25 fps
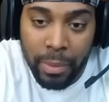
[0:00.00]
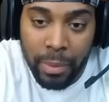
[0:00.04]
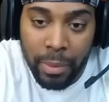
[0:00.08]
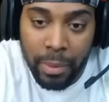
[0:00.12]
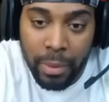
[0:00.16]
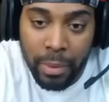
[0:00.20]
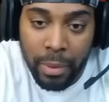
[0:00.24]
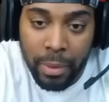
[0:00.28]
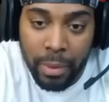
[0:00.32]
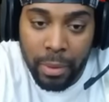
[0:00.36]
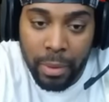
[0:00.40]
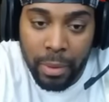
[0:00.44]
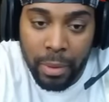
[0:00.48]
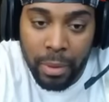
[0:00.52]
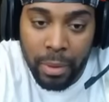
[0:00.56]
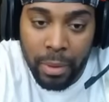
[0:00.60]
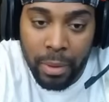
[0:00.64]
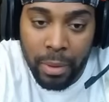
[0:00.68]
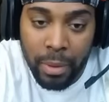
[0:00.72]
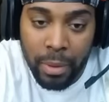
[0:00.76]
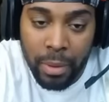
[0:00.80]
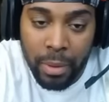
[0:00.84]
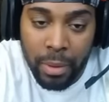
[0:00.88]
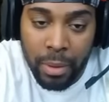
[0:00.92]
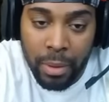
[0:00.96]

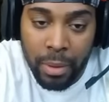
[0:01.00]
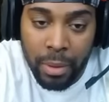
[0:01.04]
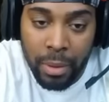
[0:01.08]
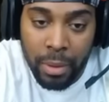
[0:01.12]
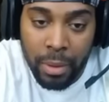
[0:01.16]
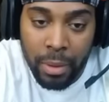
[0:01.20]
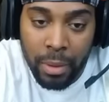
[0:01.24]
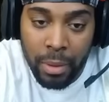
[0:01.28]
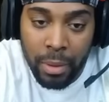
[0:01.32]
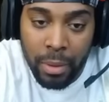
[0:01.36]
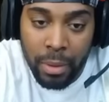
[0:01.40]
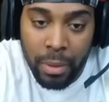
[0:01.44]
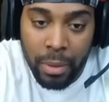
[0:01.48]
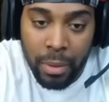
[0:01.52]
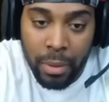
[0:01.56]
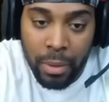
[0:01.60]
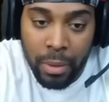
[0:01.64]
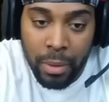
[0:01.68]
(no one is talking)